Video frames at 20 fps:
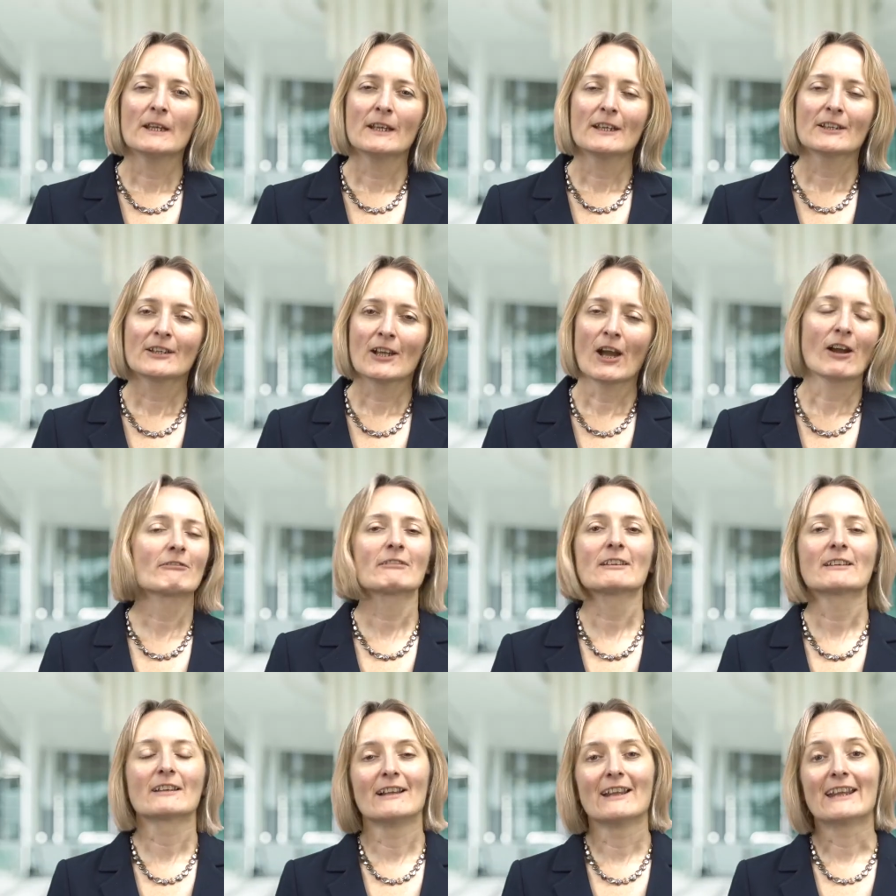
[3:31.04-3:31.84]

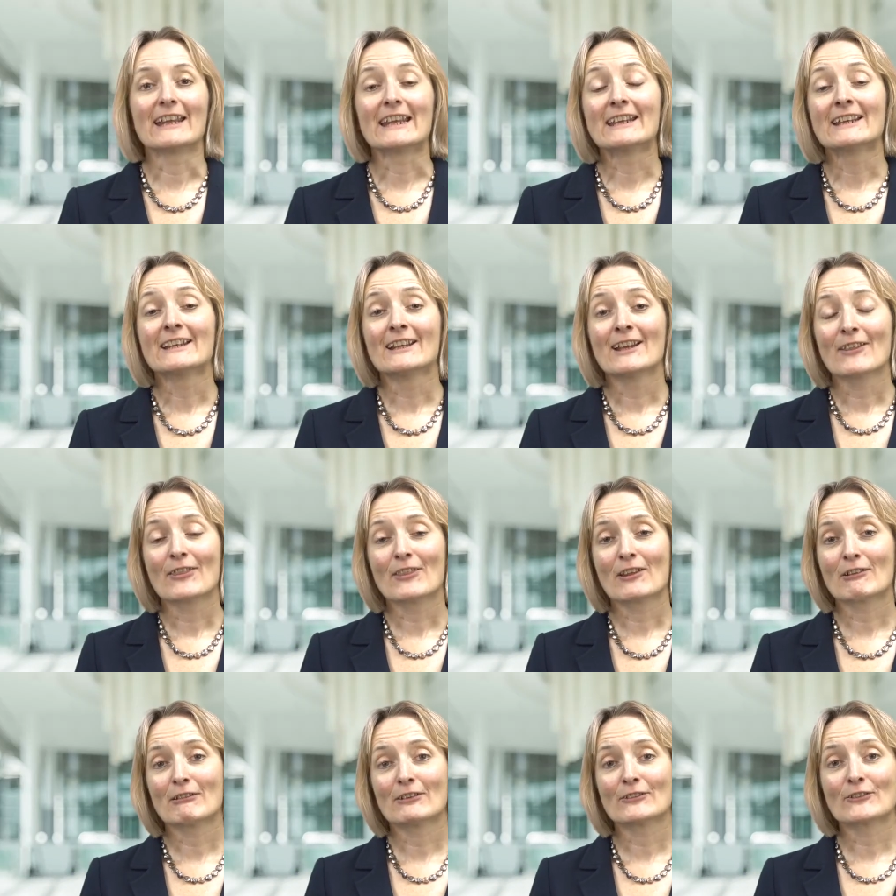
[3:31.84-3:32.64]
Currently,
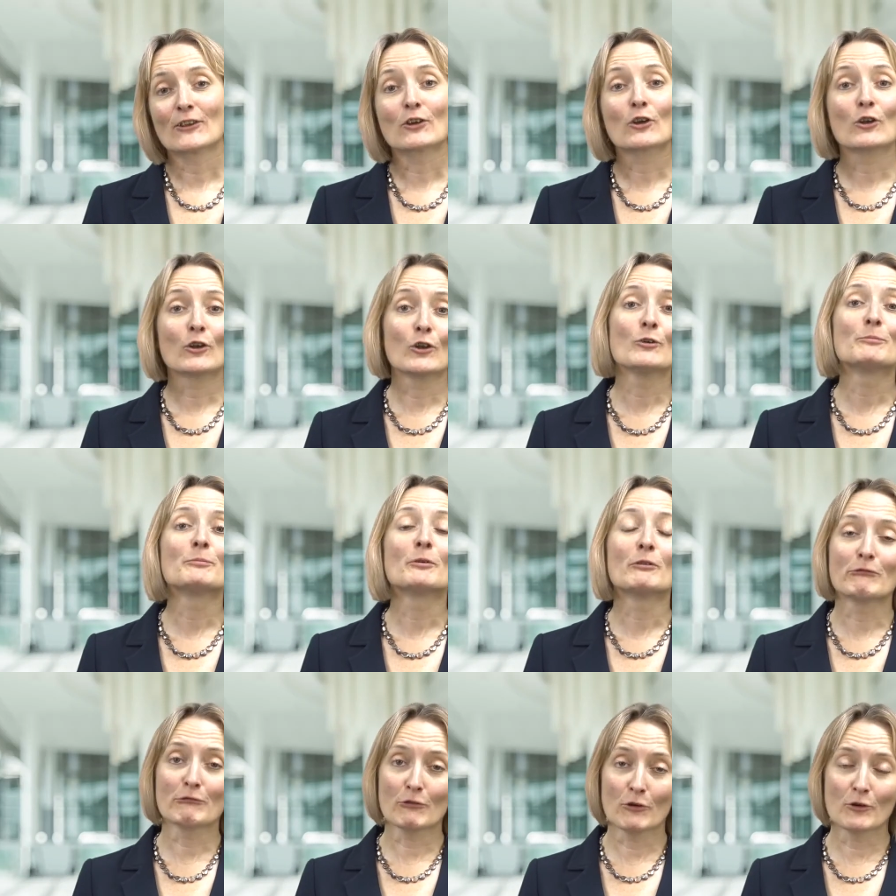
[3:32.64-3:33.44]
there is a
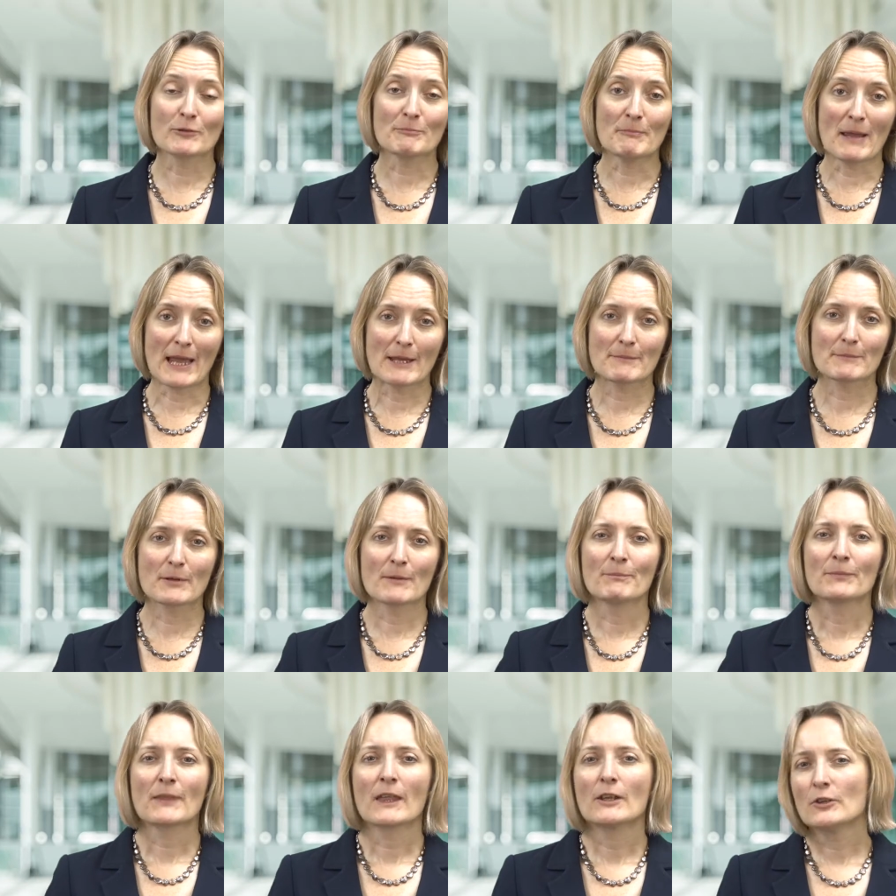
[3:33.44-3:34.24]
global roadmap
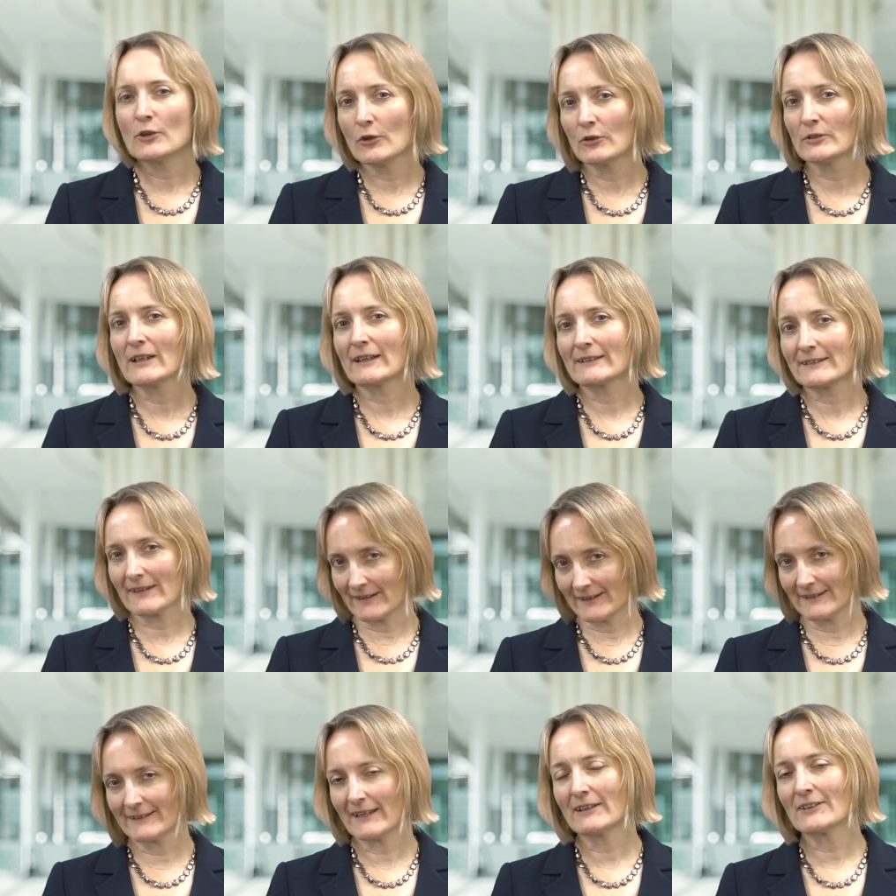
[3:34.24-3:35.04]
known as the
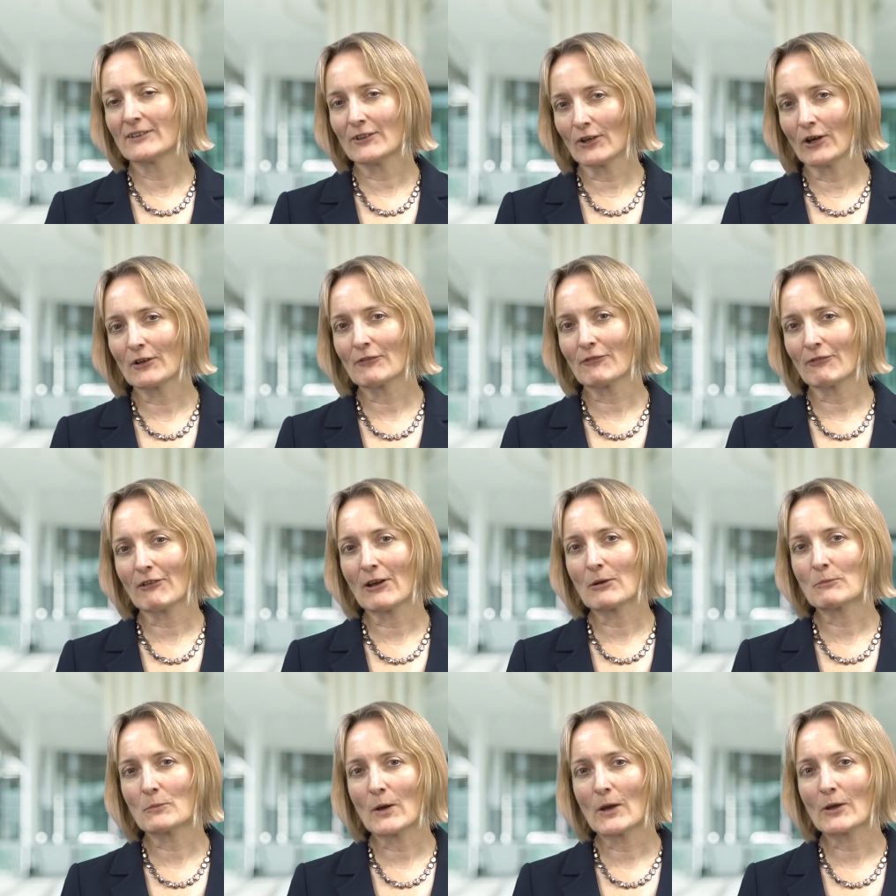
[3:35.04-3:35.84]
Sendai
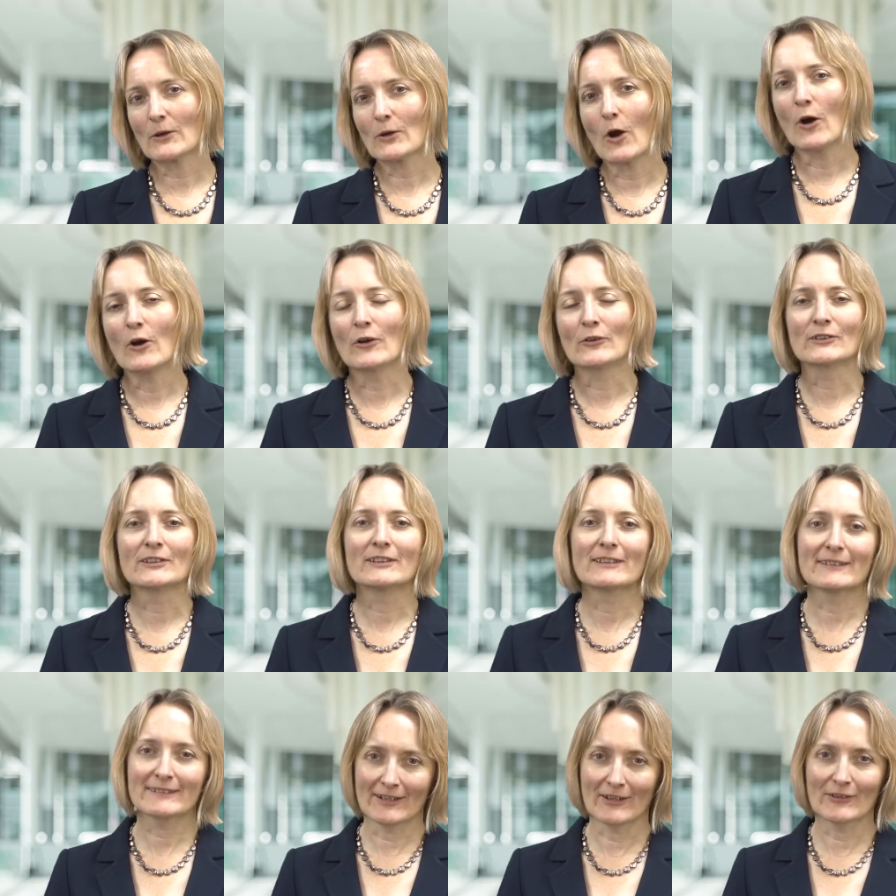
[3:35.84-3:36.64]
Framework on
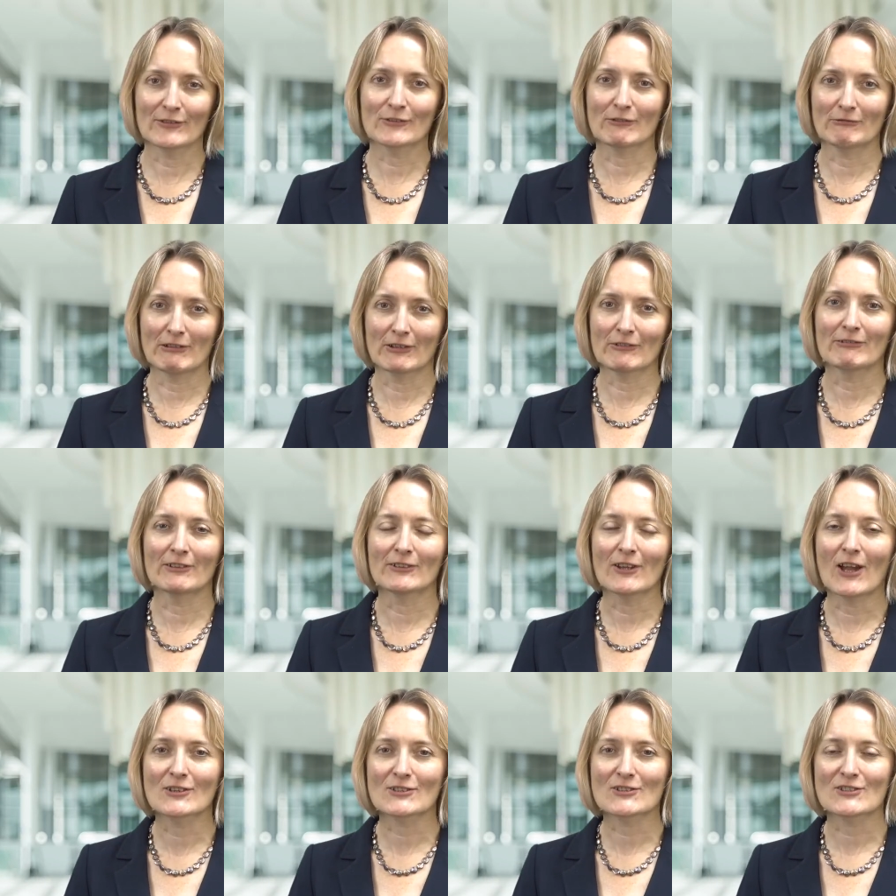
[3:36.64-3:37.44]
Disaster Risk
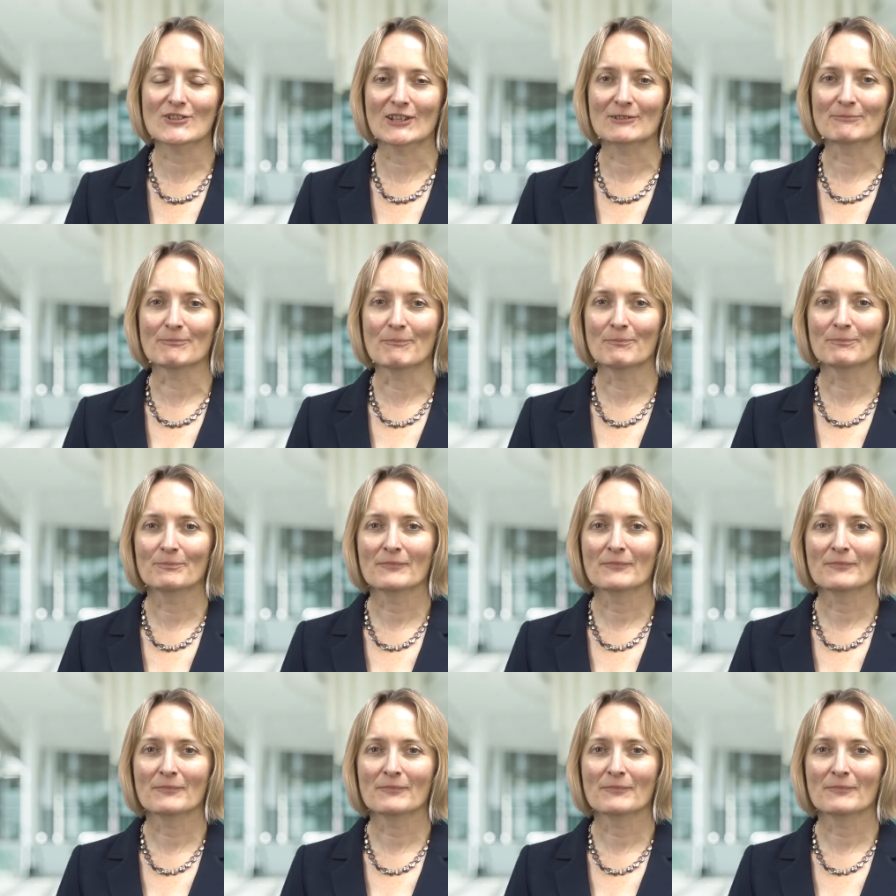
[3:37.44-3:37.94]
Reduction,